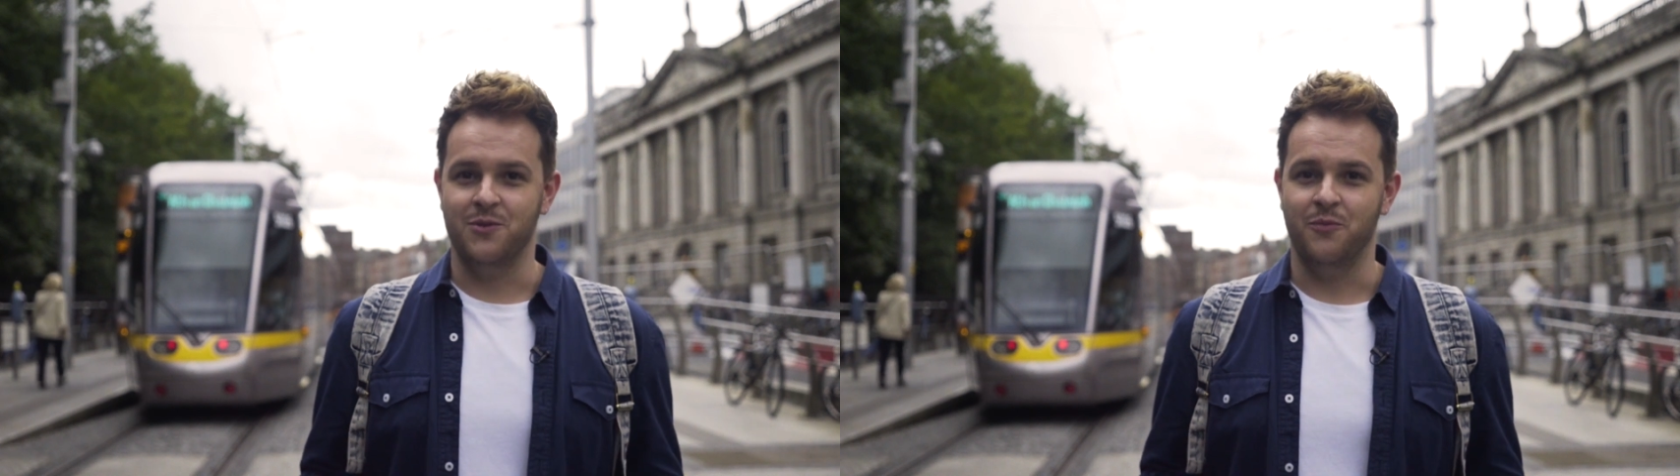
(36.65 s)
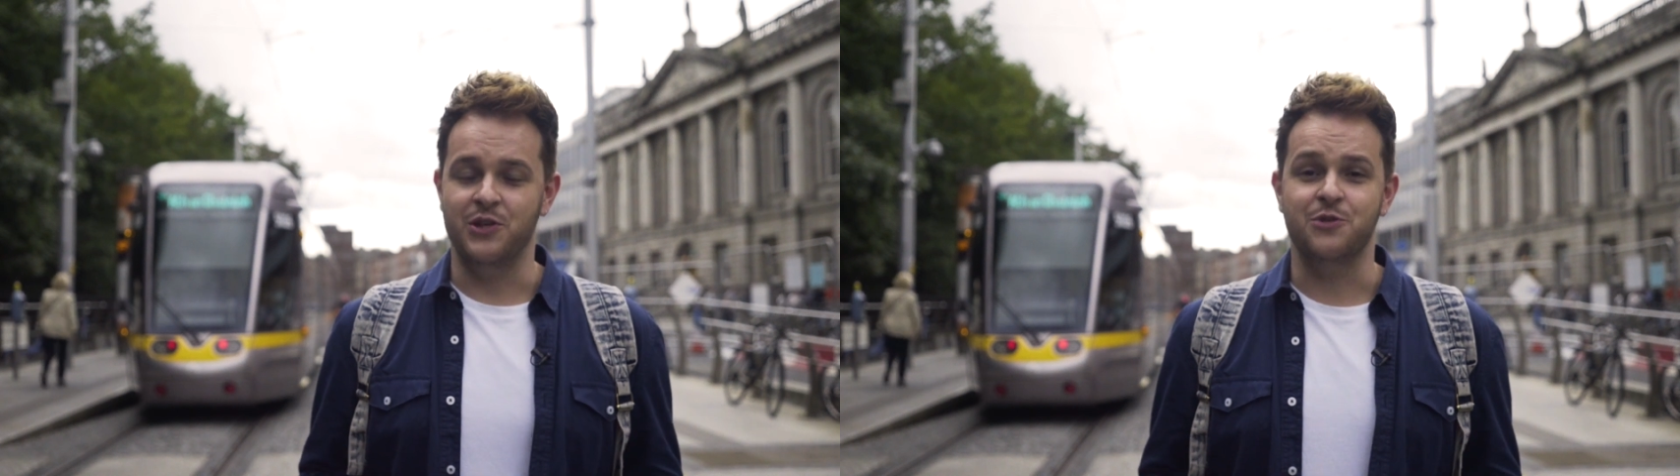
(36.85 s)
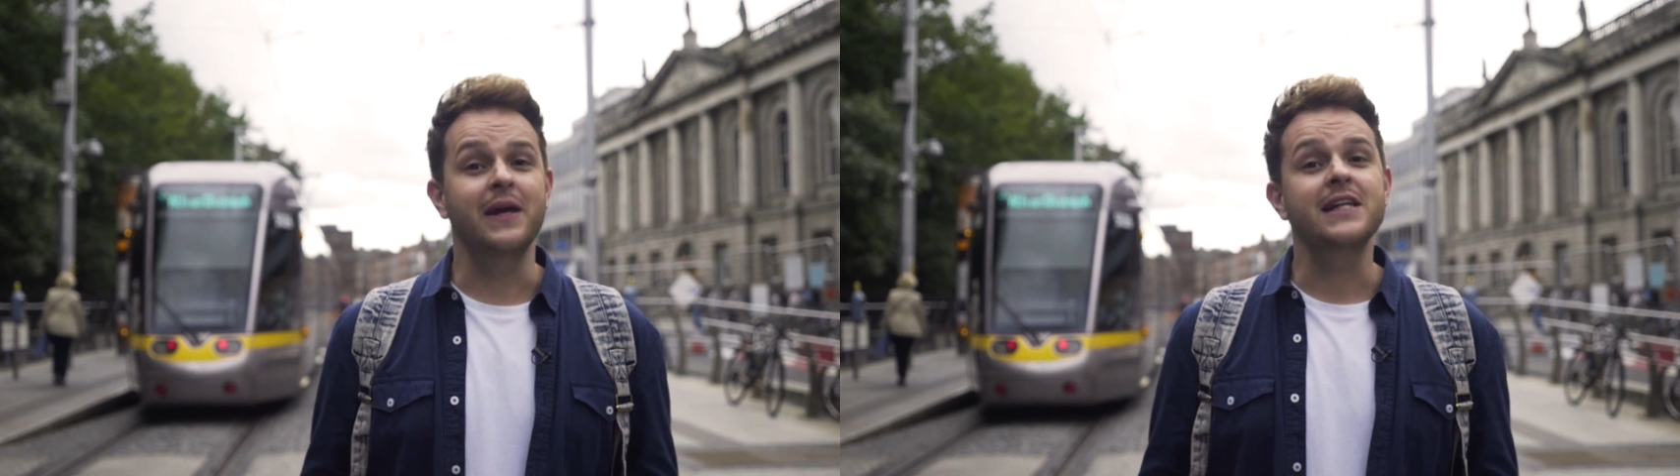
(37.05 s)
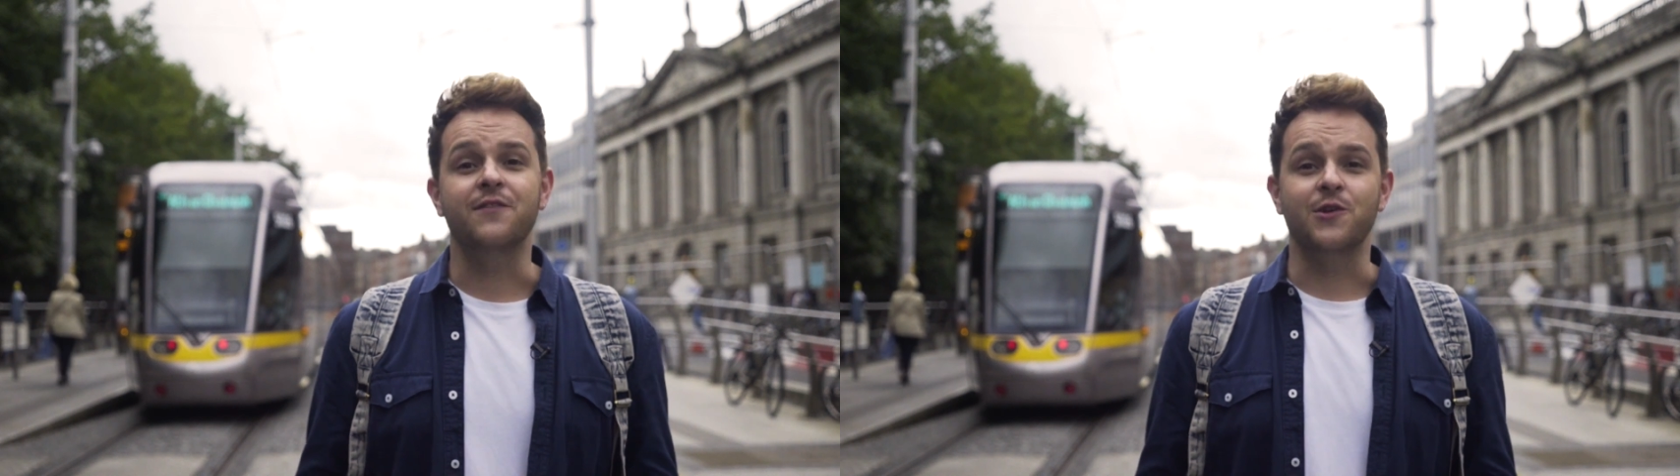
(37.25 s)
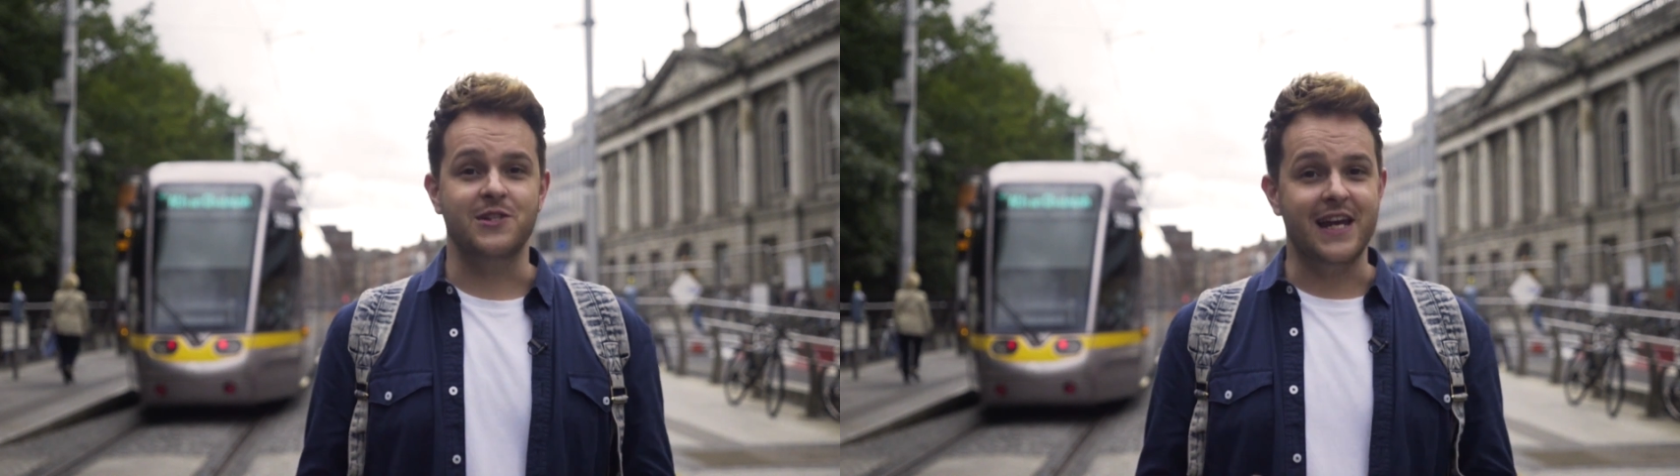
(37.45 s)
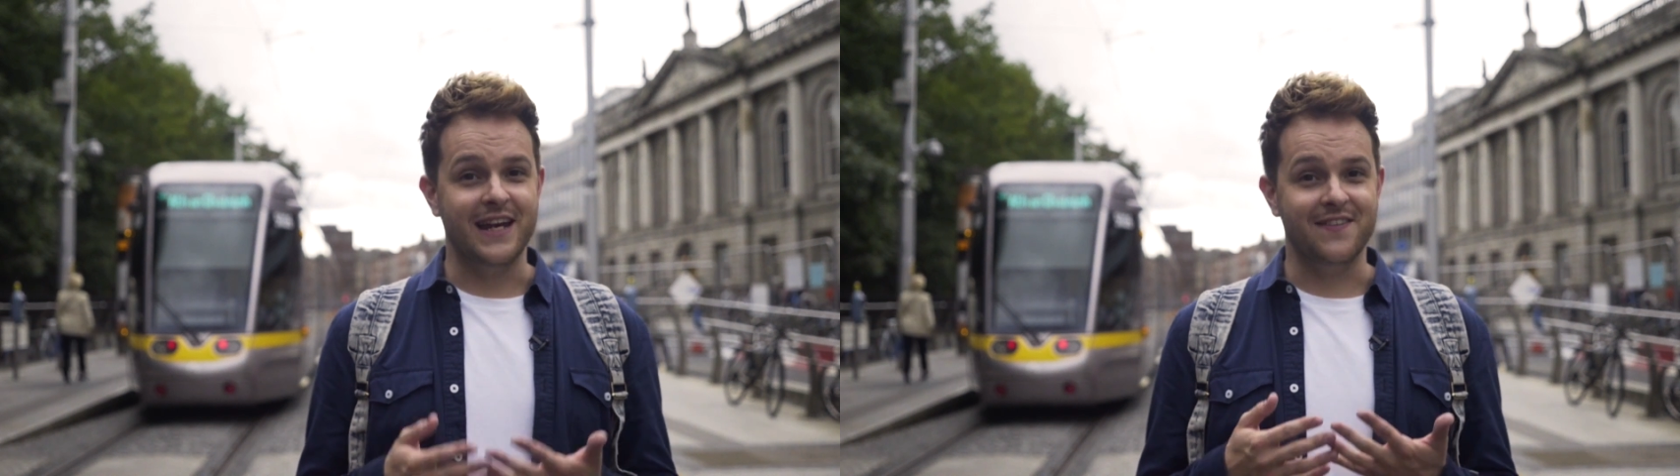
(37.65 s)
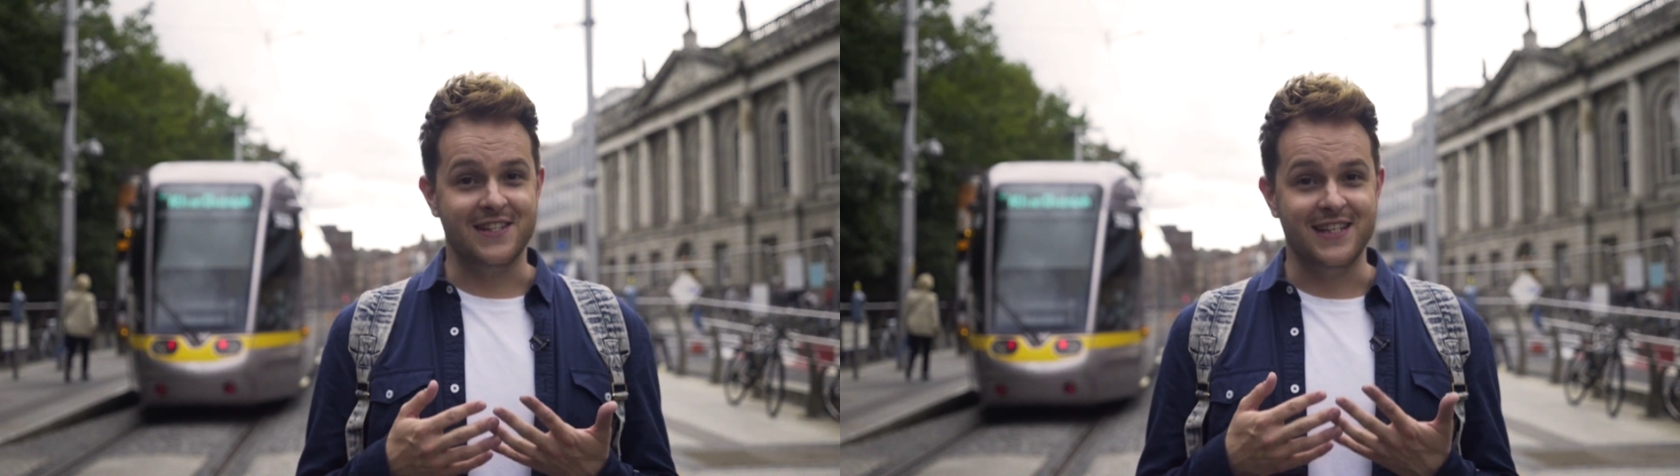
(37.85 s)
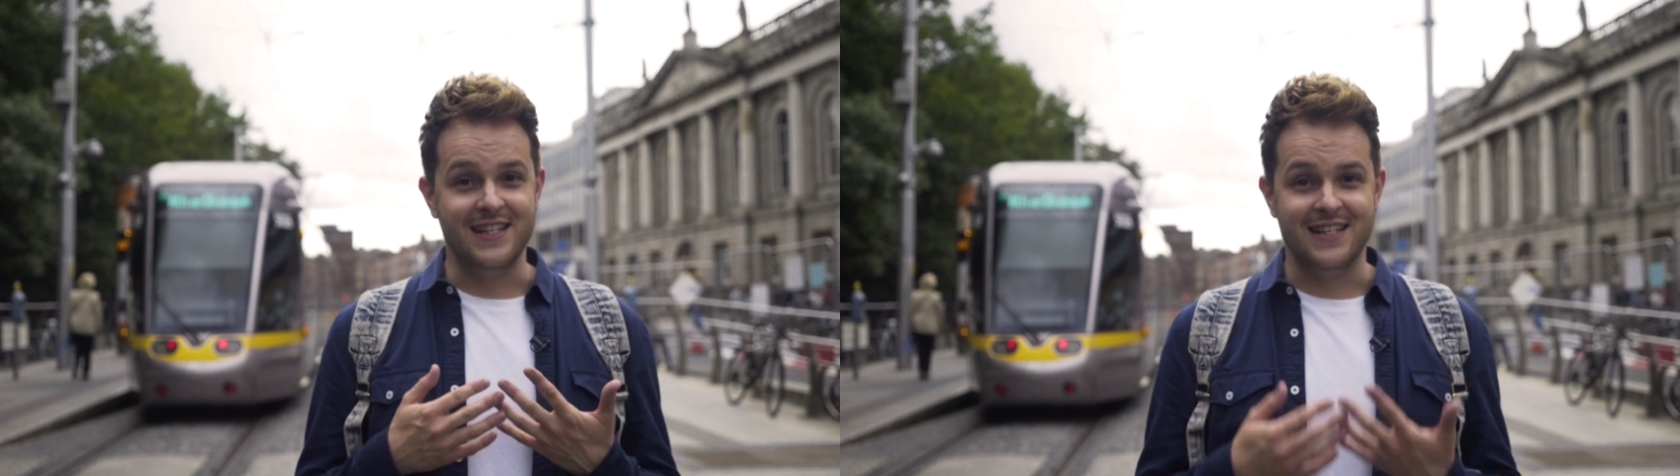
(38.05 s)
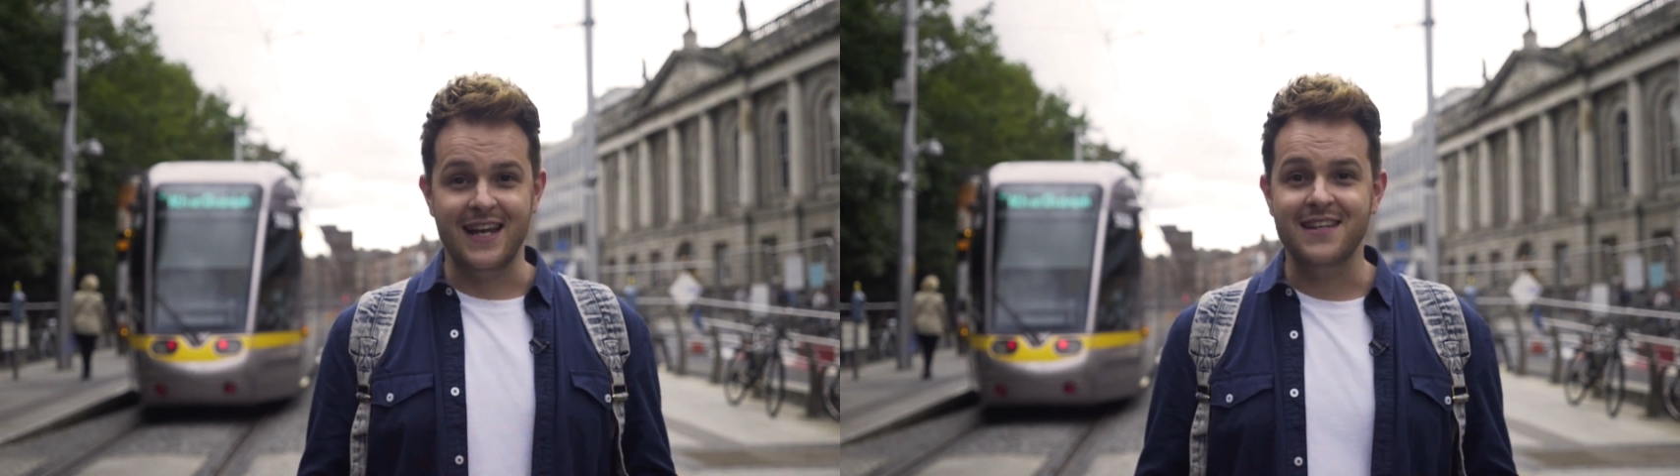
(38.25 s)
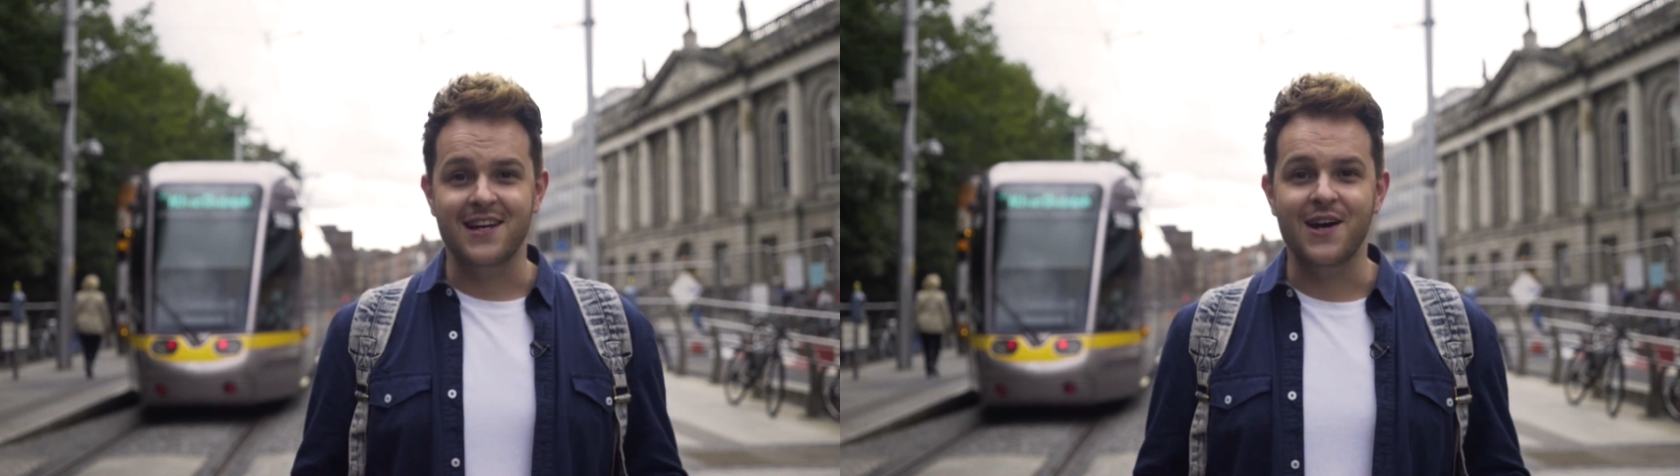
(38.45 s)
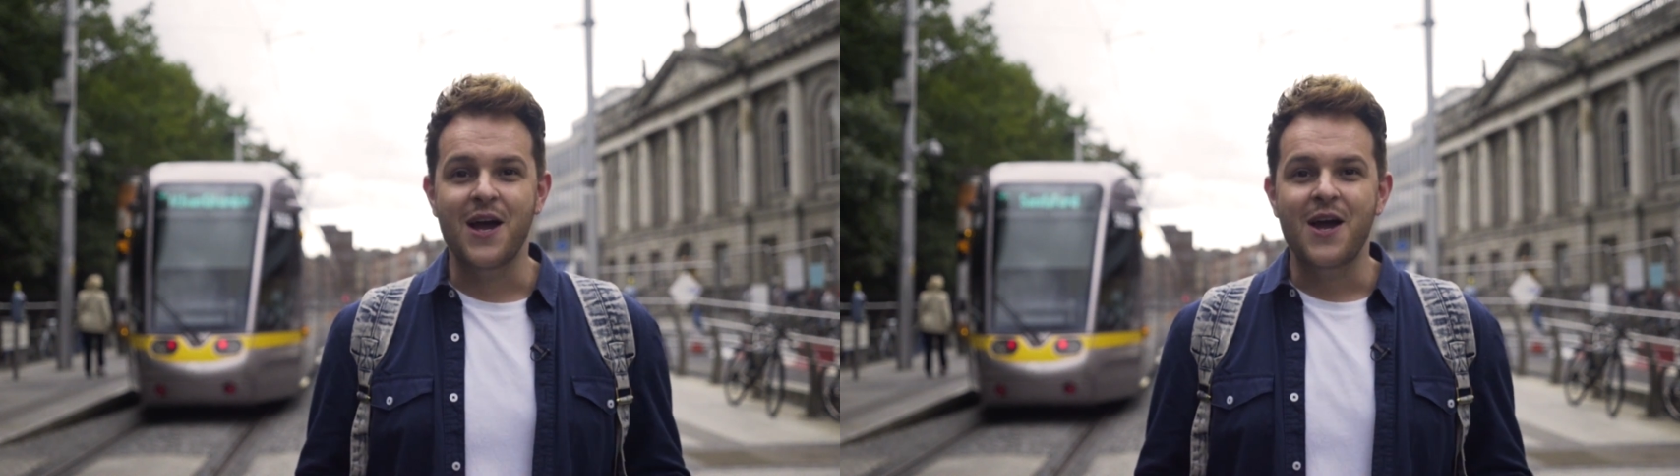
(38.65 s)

which means if you're staying in the city centre,